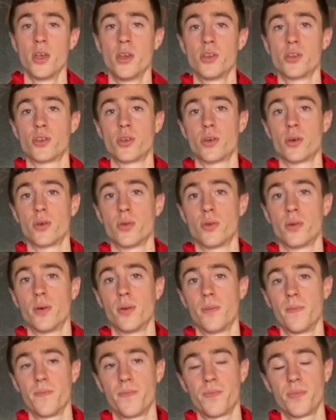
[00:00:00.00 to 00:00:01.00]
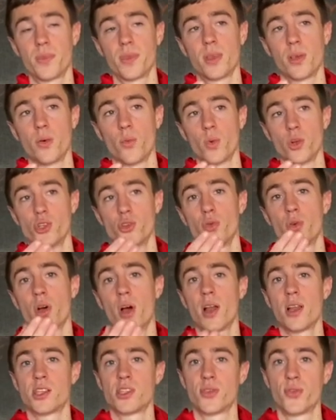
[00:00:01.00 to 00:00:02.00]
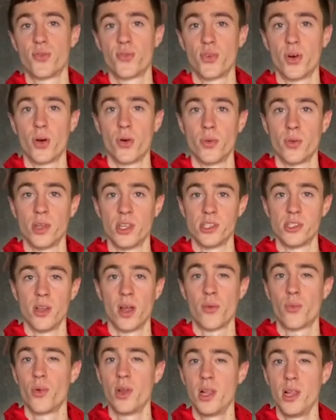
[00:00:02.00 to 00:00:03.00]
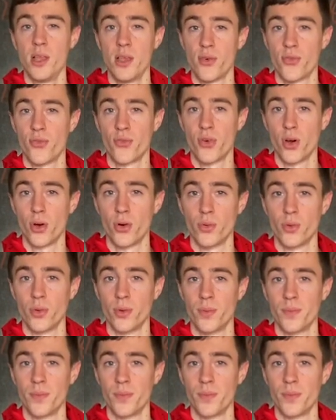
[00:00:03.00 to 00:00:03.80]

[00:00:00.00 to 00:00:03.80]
So what you call as a phone is not really a phone.